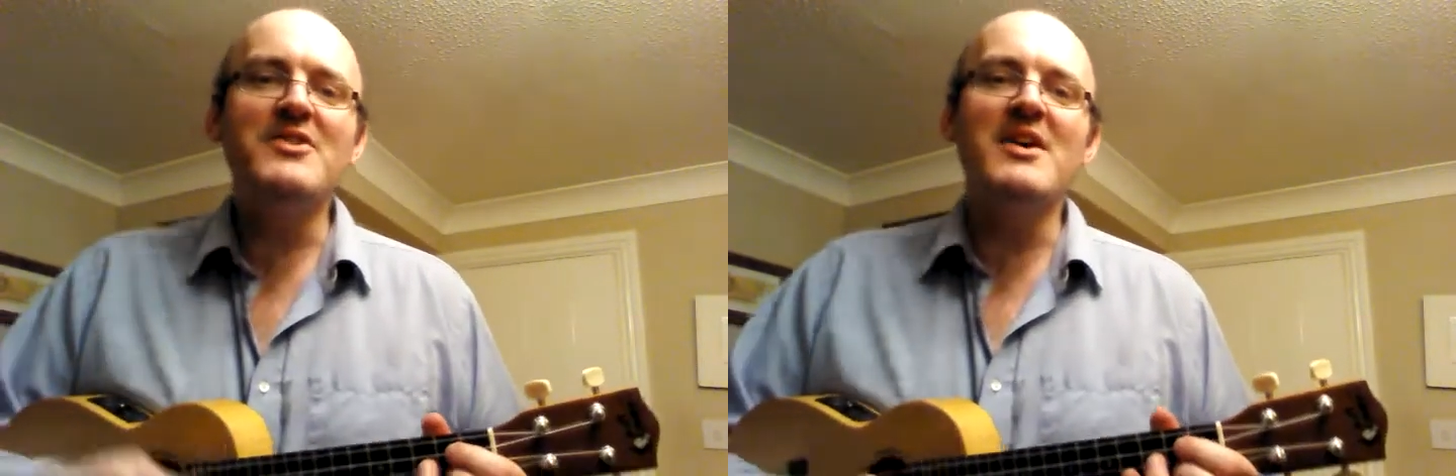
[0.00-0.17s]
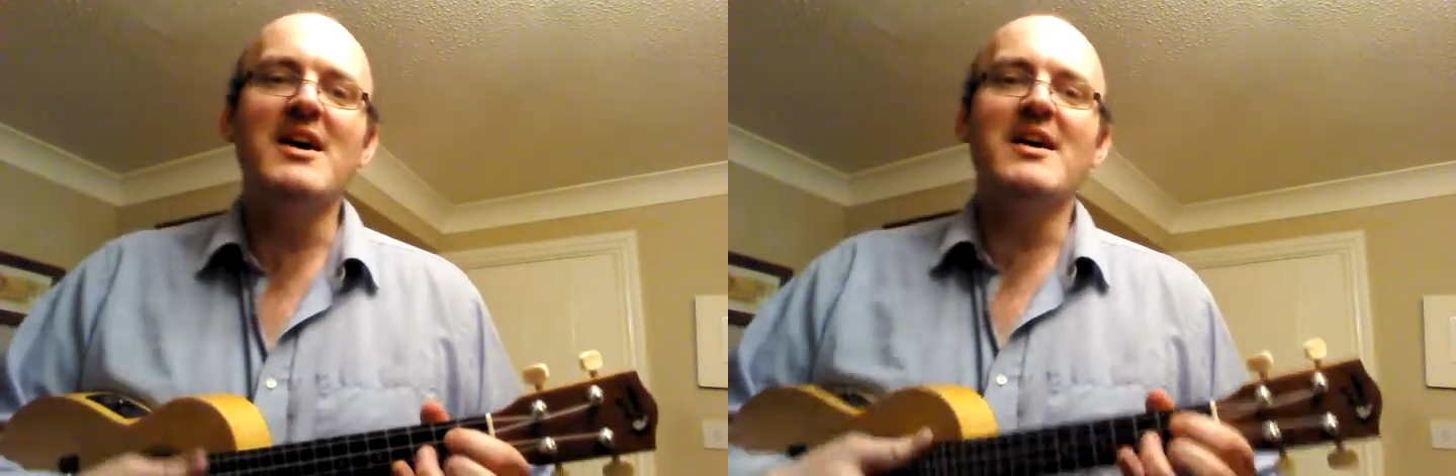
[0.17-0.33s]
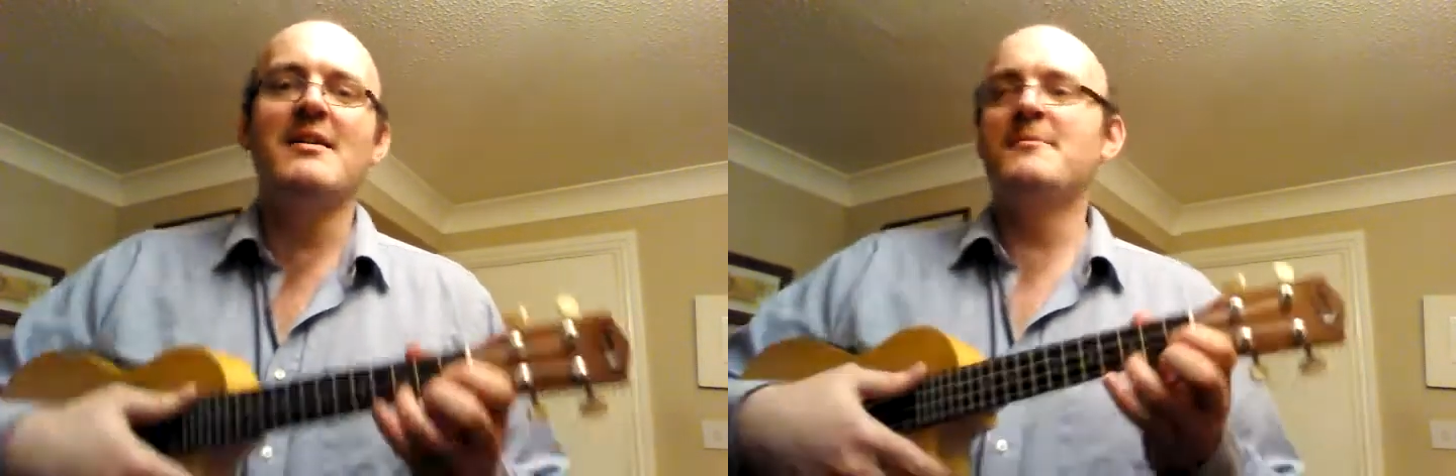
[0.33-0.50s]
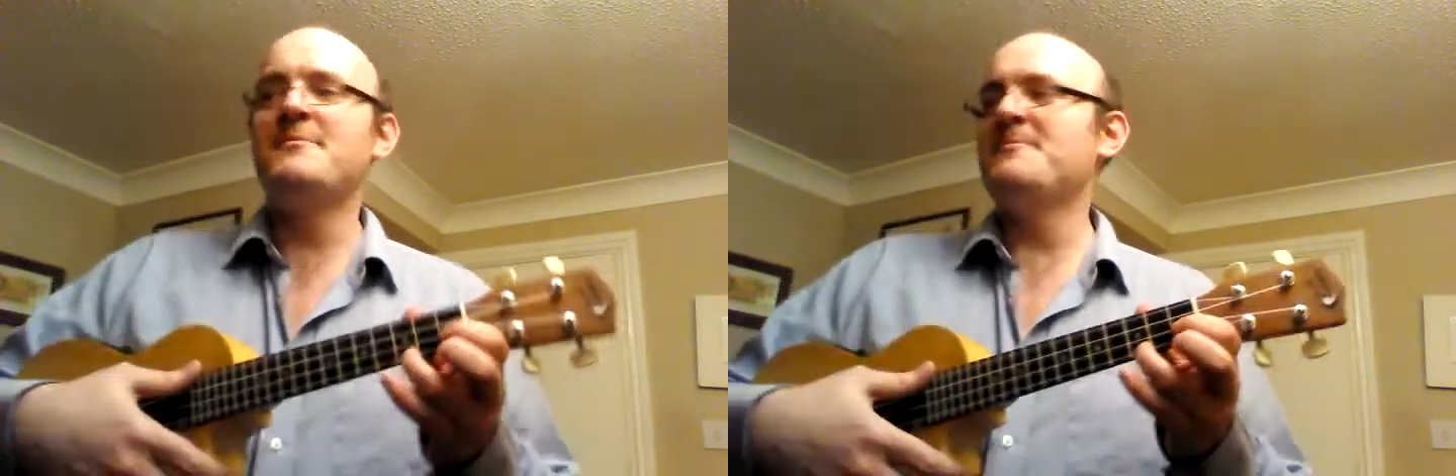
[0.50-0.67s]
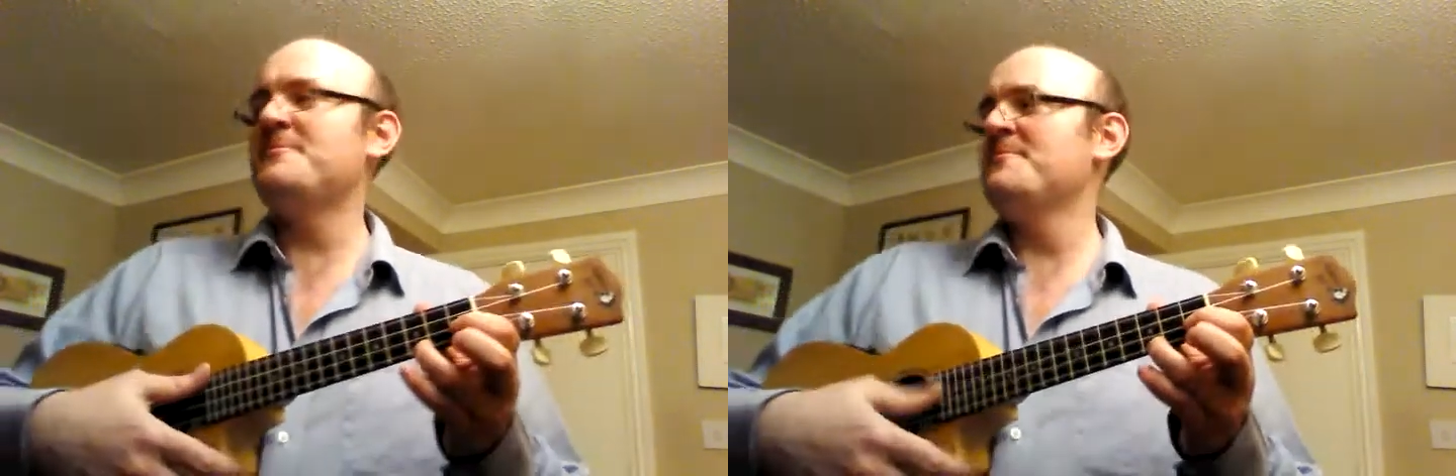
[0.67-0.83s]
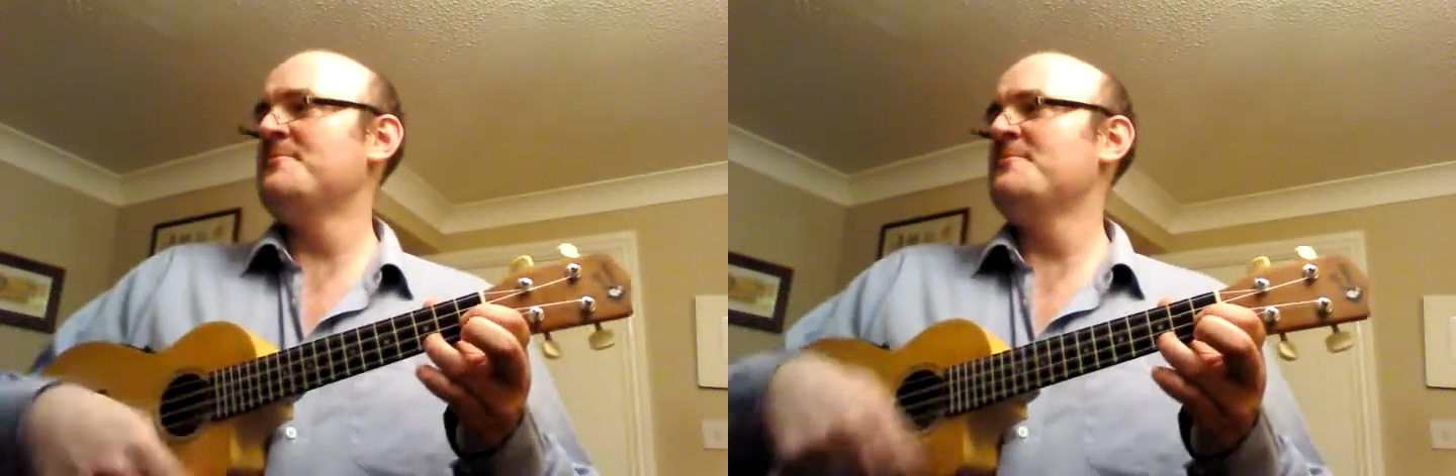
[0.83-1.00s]

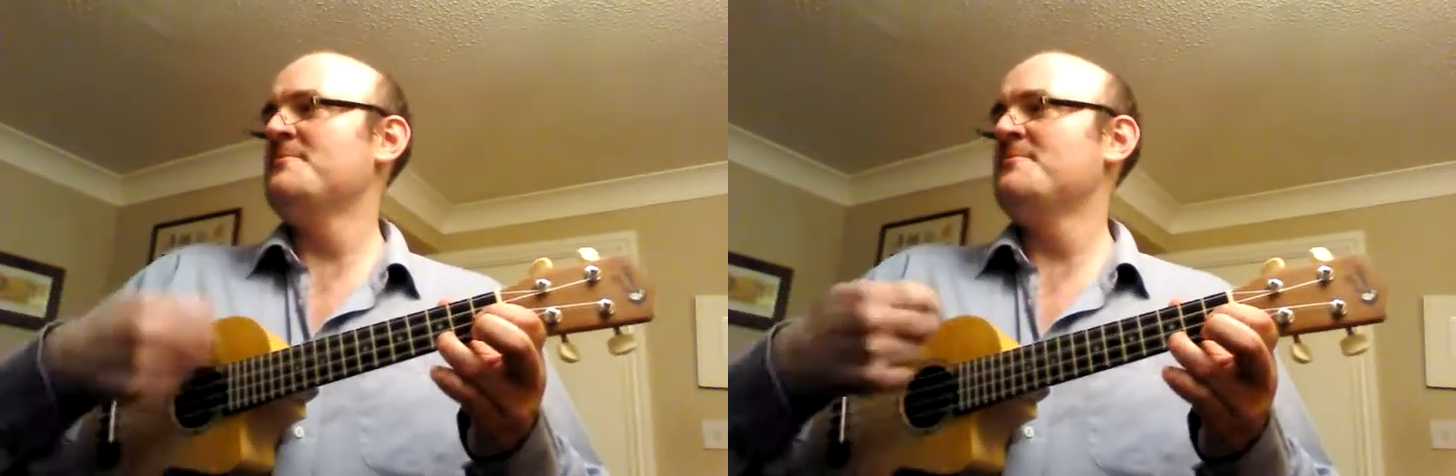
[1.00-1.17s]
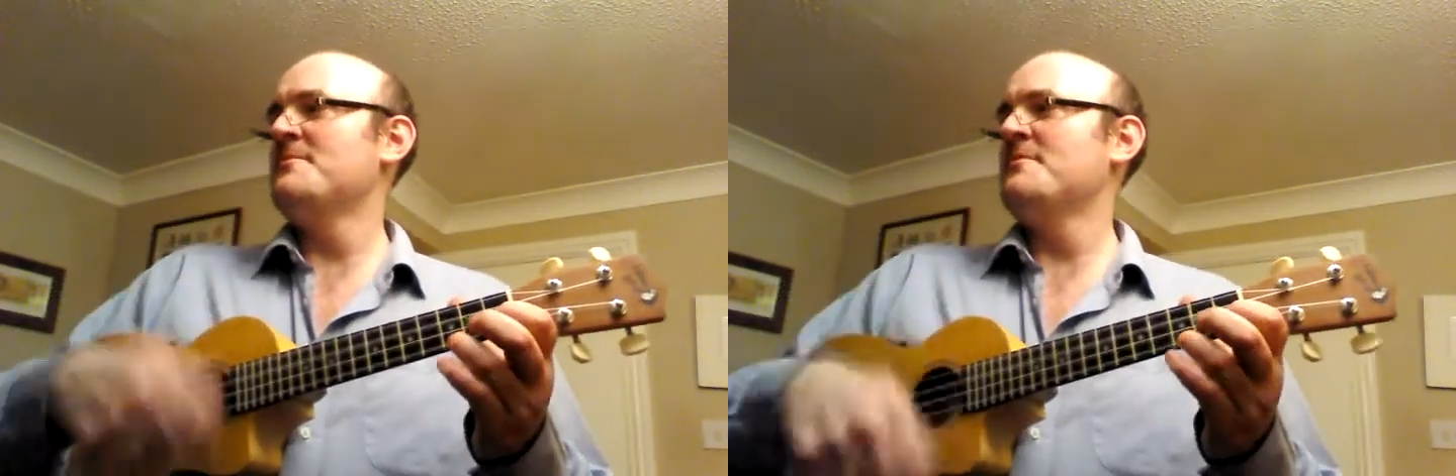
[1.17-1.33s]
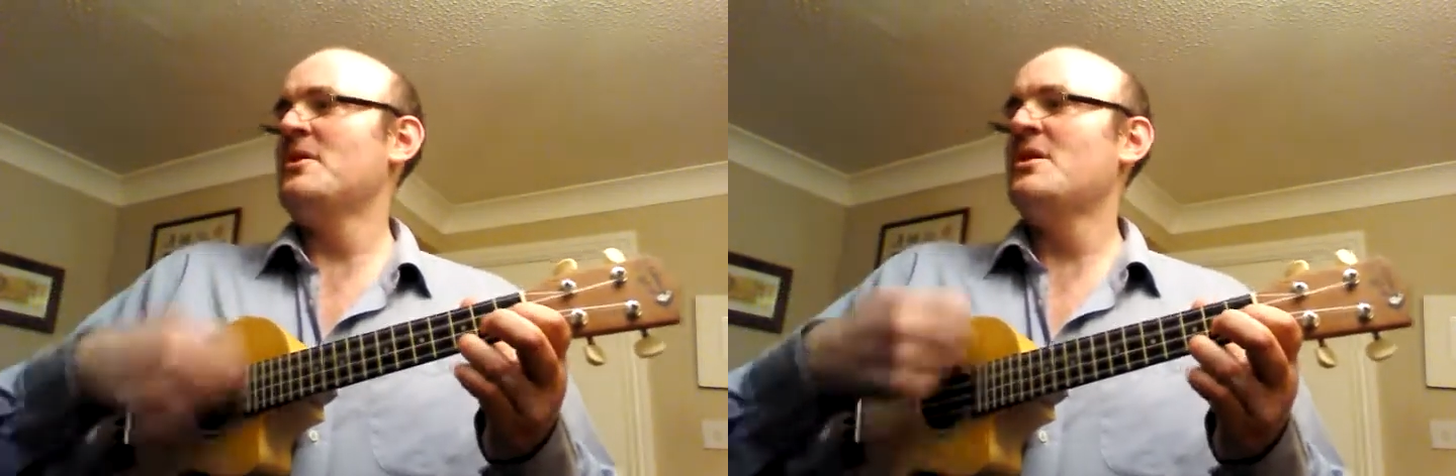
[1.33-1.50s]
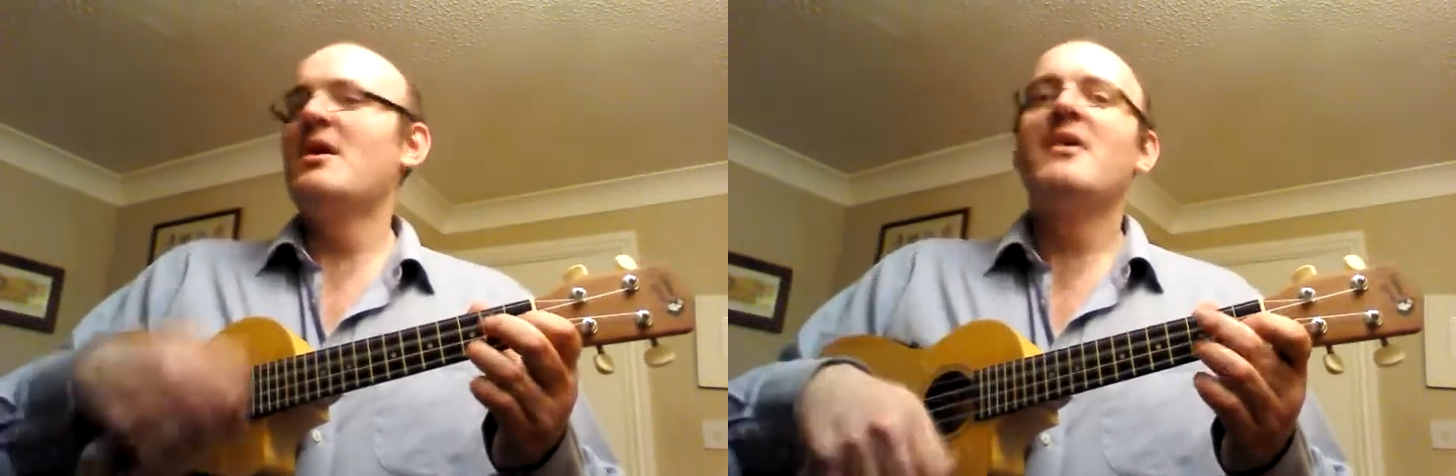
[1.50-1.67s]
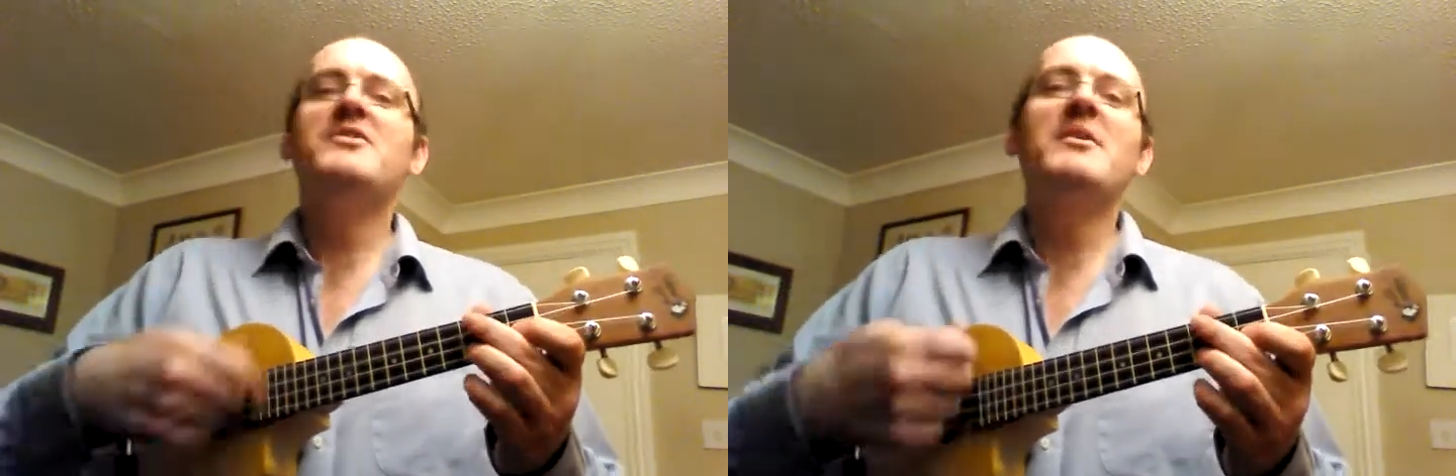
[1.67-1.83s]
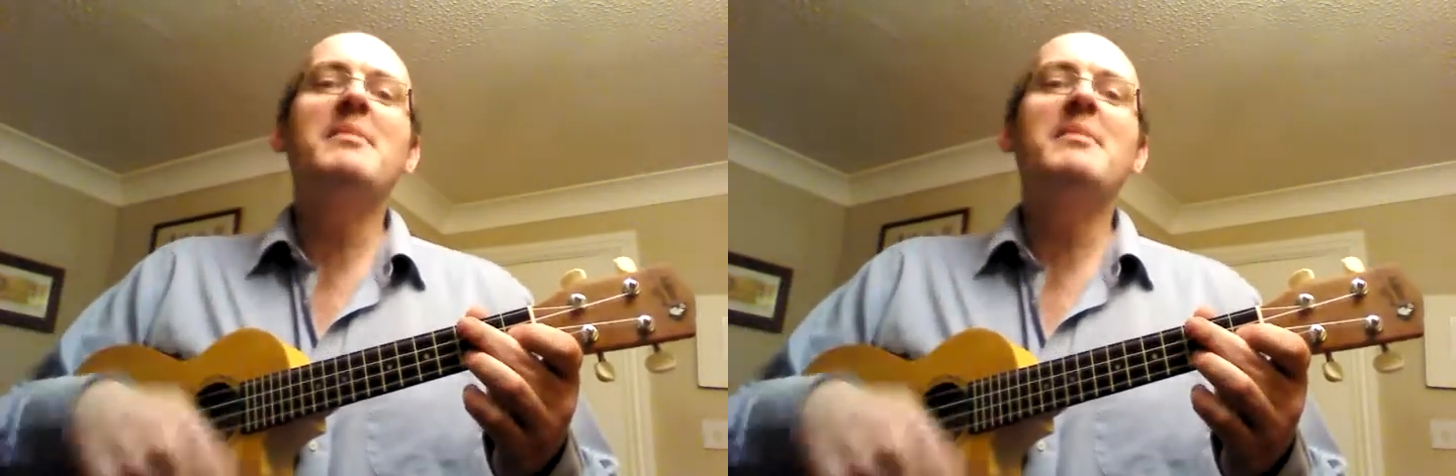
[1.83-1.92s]
Some